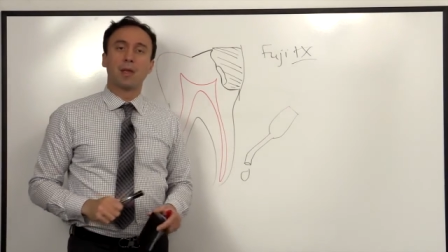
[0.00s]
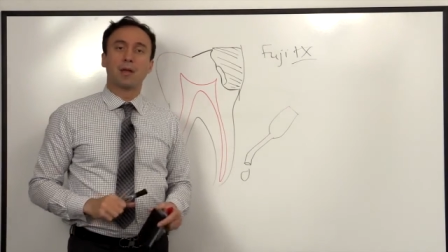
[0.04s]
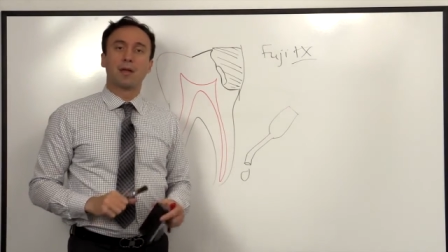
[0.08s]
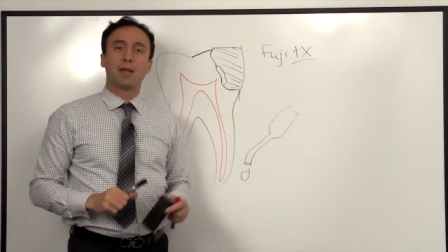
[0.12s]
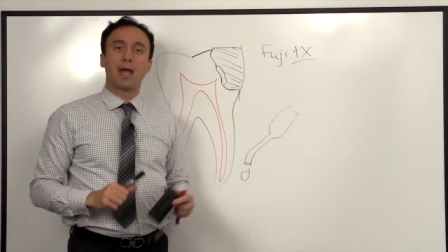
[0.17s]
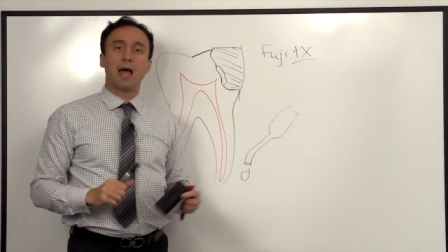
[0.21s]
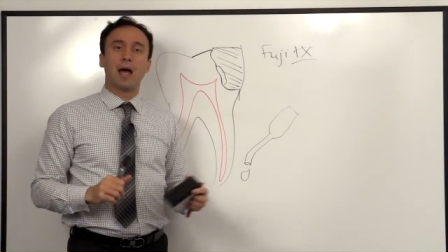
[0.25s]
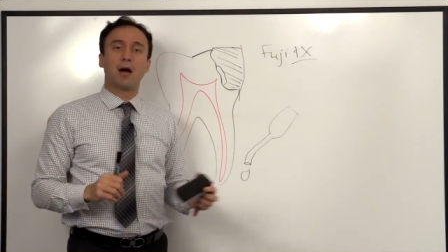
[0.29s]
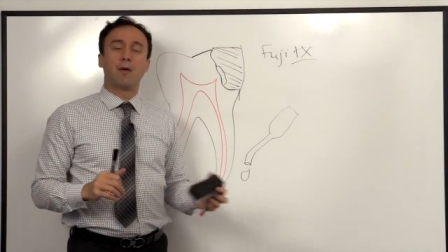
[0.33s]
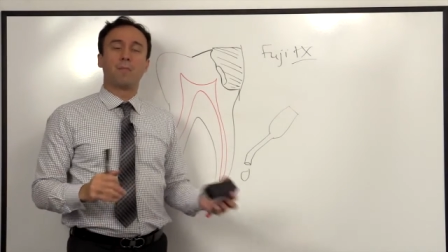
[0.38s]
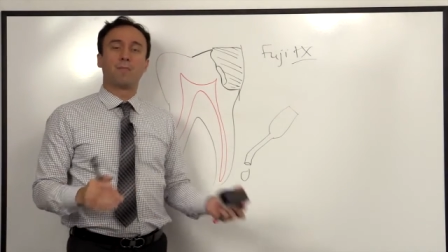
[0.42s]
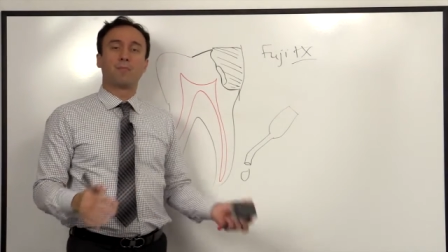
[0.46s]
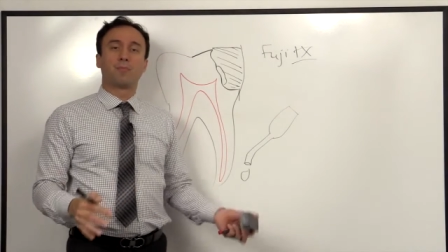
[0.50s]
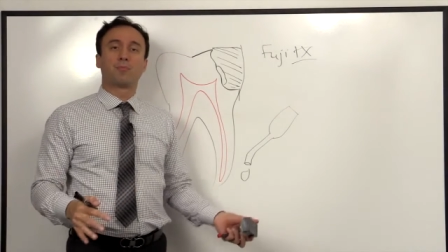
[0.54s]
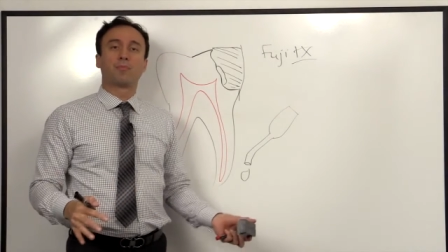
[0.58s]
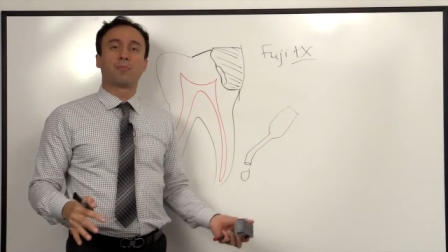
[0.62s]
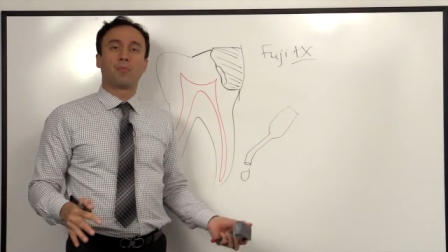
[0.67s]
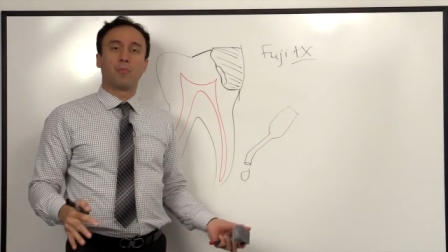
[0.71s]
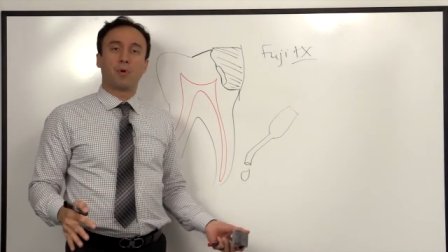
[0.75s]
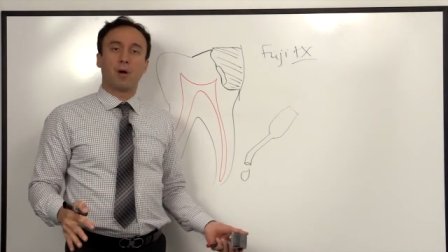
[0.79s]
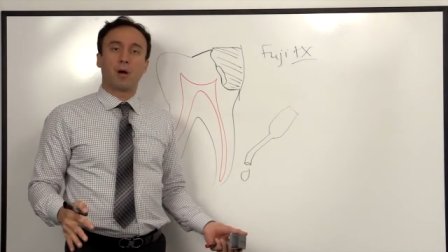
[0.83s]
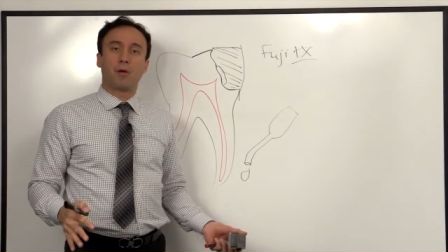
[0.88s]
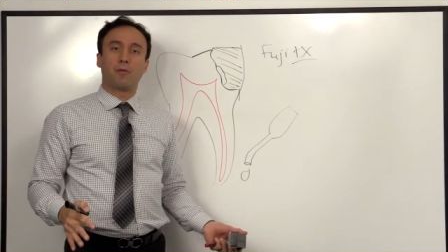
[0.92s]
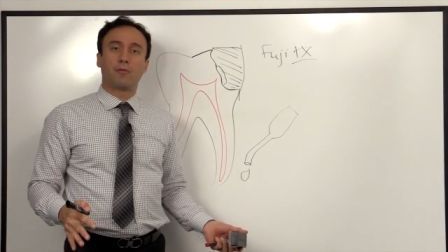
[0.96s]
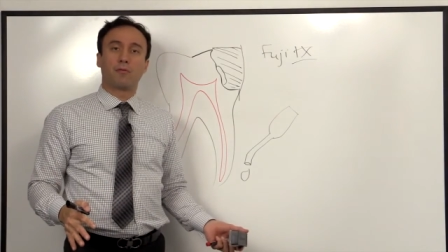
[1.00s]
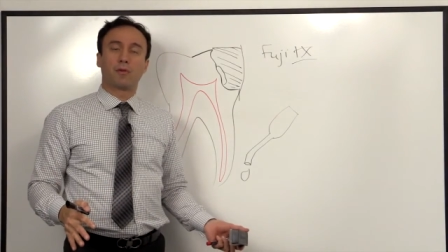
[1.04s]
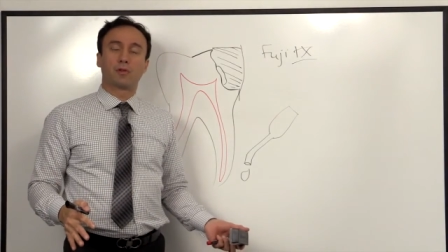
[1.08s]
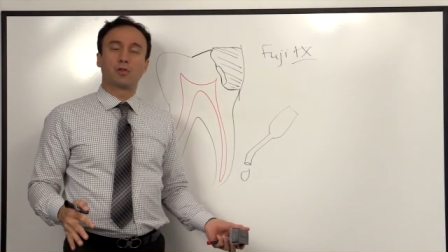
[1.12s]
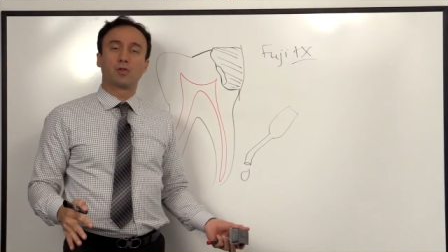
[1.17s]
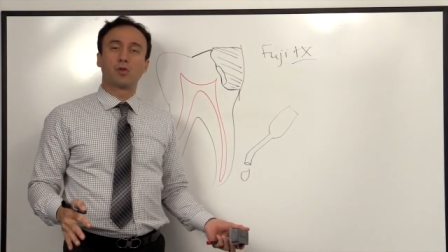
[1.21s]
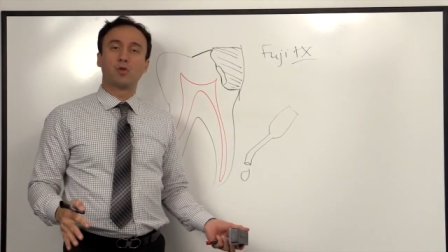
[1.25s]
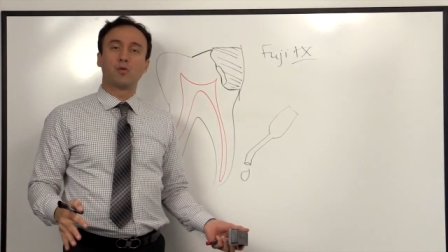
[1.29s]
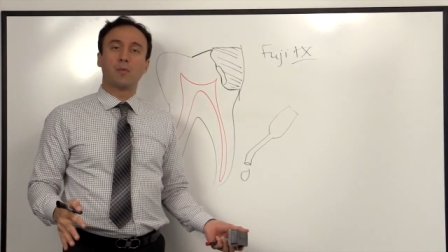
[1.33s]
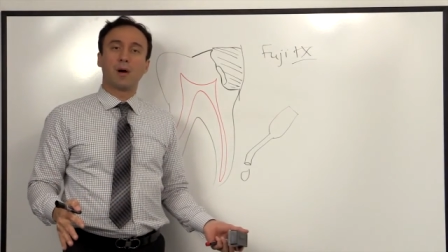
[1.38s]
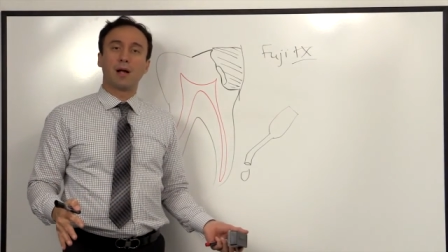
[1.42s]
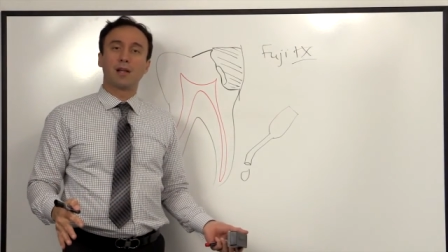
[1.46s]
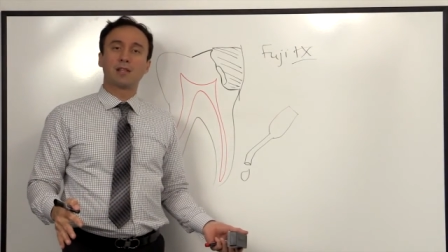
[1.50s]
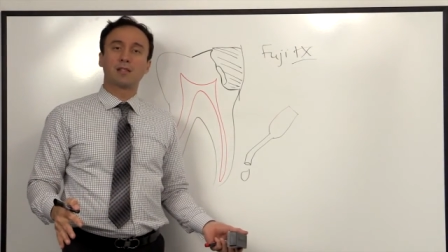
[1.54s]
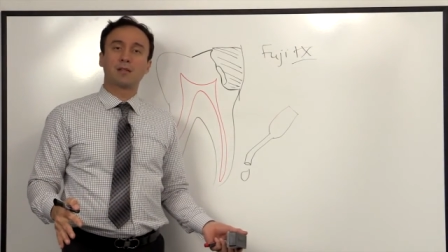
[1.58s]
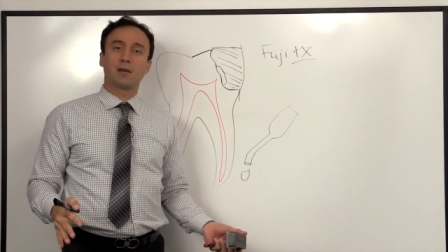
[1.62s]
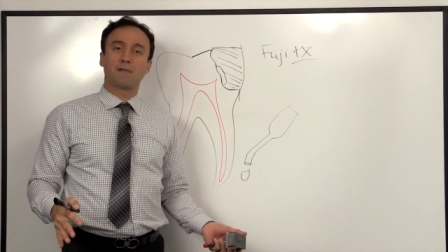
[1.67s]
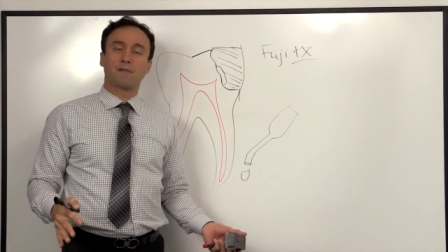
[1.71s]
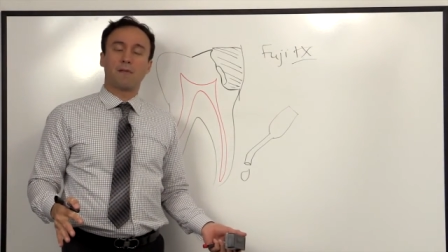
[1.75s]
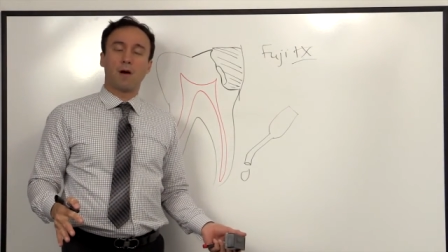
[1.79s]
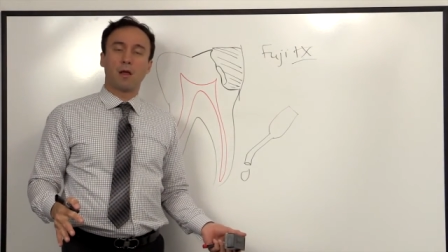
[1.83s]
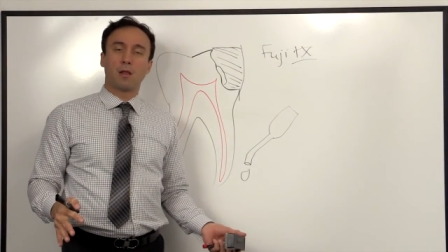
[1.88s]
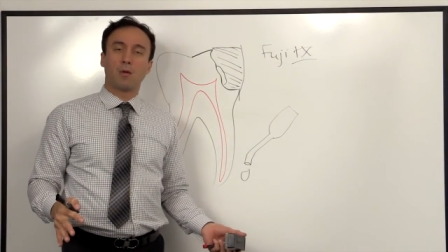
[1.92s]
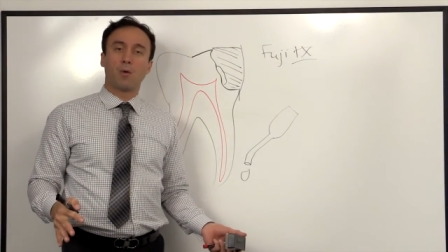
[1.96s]
Now, for two months. I
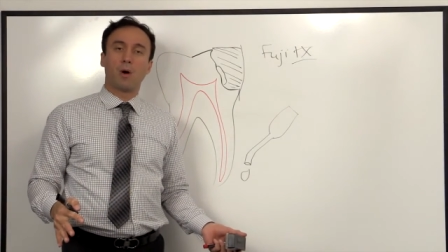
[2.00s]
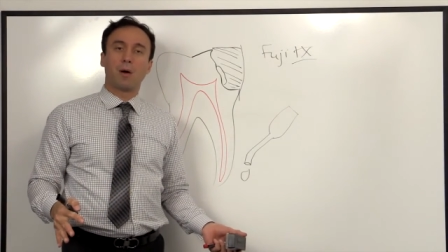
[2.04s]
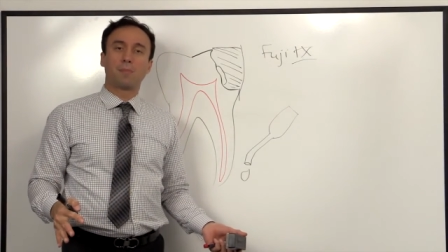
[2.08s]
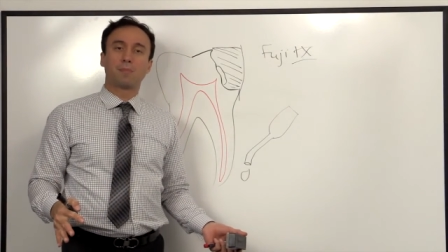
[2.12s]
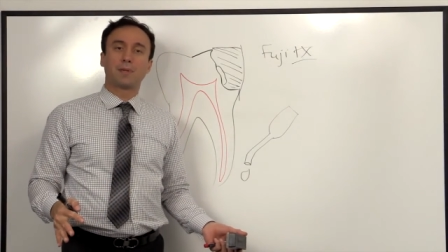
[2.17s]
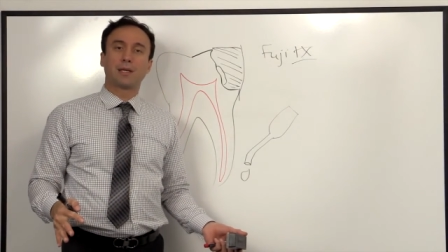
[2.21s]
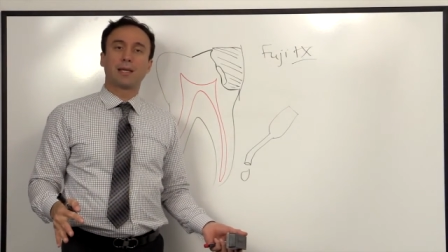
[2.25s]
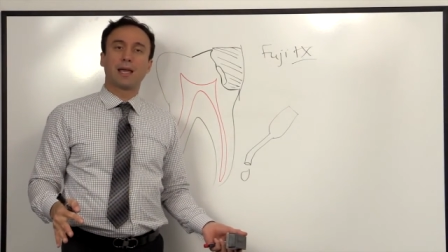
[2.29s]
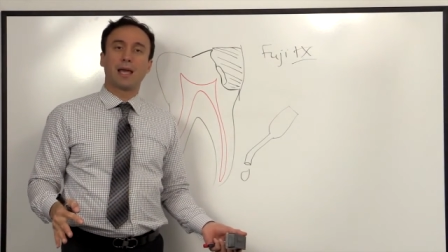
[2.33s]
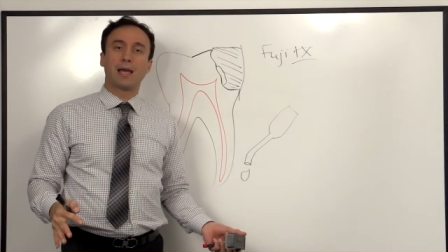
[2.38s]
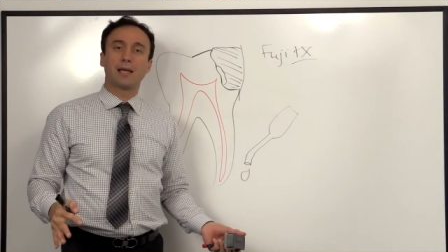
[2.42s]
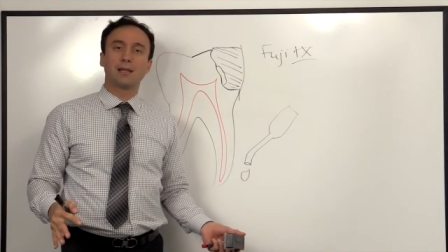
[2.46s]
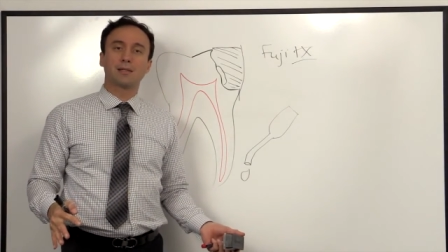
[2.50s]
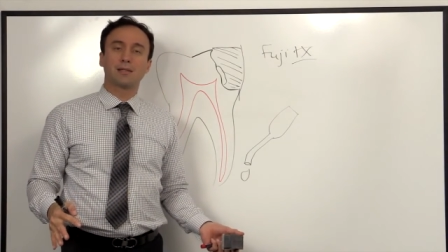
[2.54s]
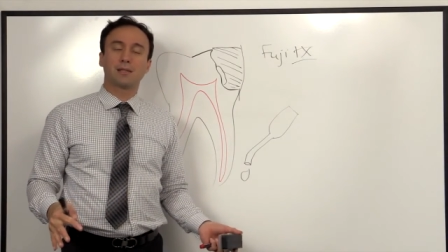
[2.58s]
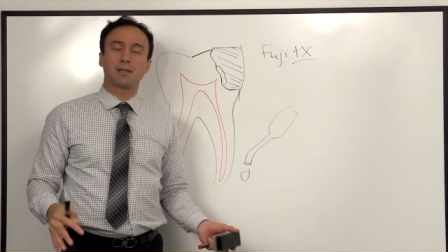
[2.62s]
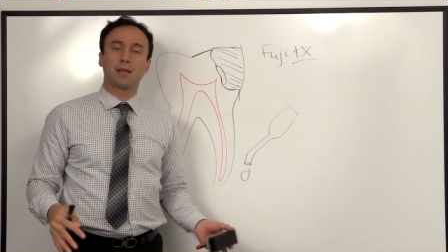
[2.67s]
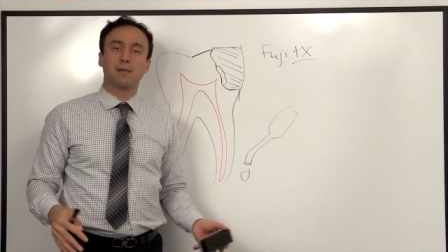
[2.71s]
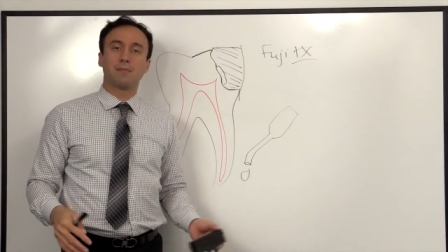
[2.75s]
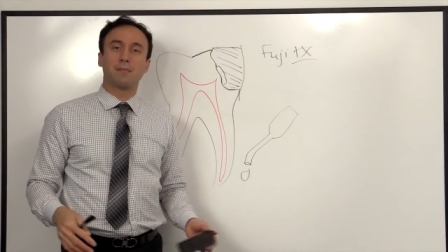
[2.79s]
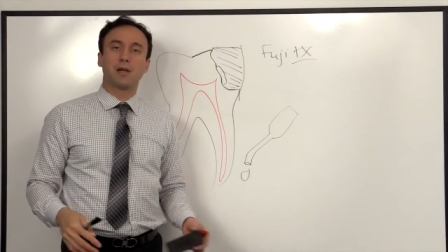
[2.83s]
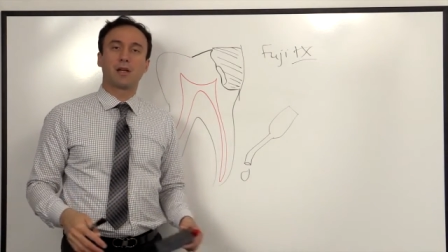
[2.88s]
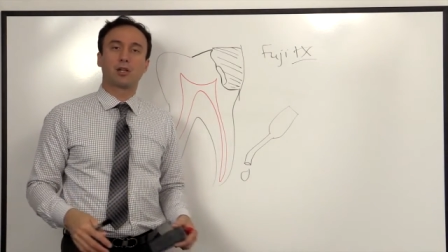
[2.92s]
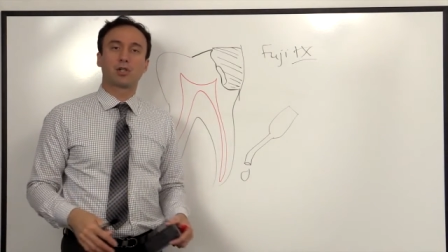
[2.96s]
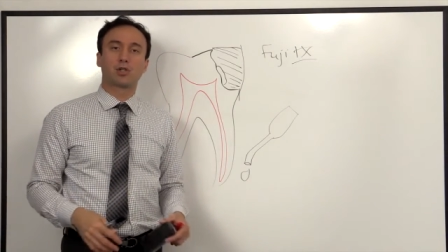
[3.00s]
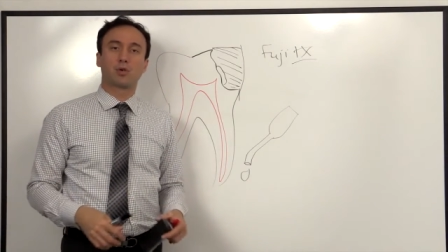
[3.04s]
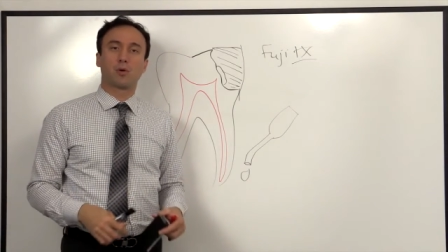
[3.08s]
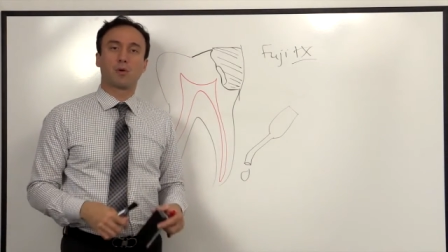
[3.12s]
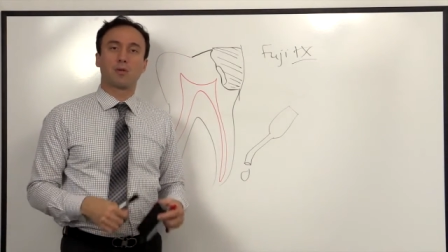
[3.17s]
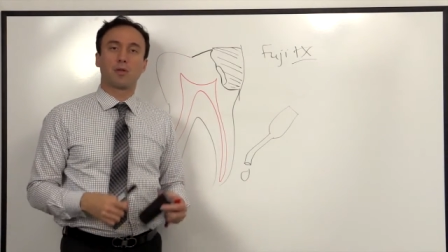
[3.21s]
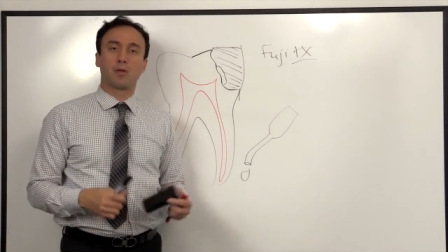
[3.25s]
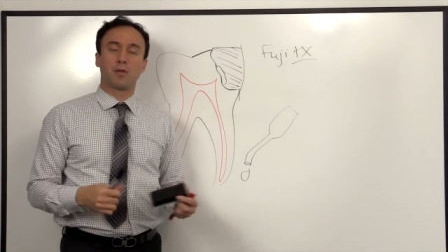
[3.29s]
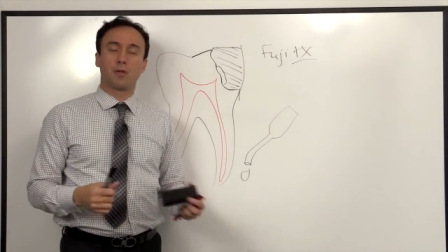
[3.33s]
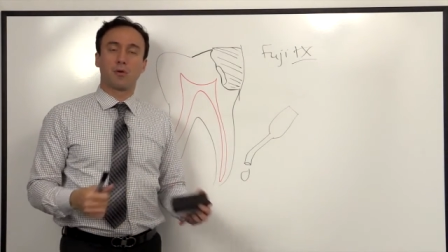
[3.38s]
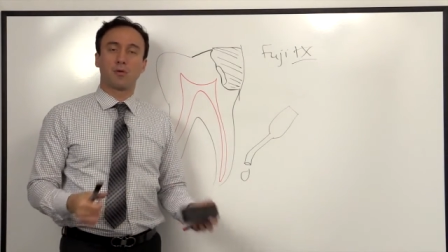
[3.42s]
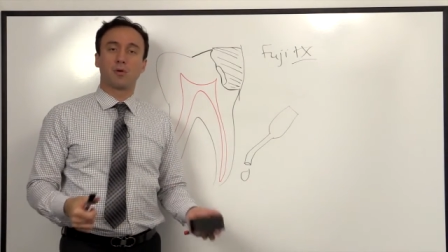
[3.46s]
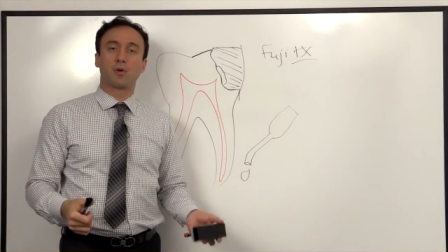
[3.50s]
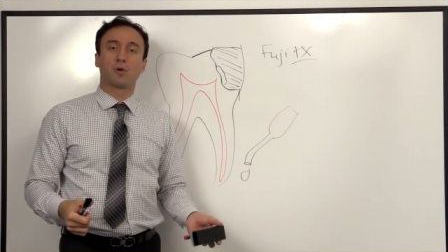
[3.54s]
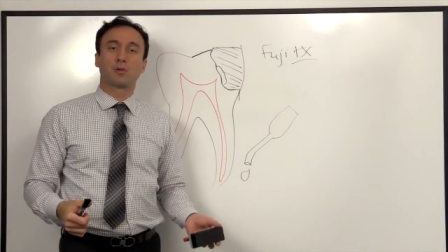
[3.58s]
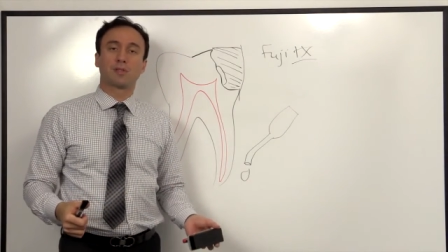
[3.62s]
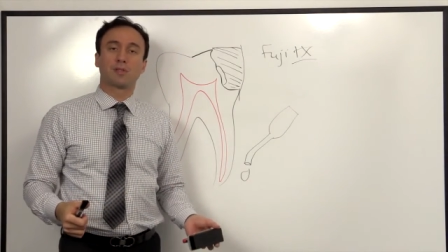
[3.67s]
follow up the case and make sure that there are no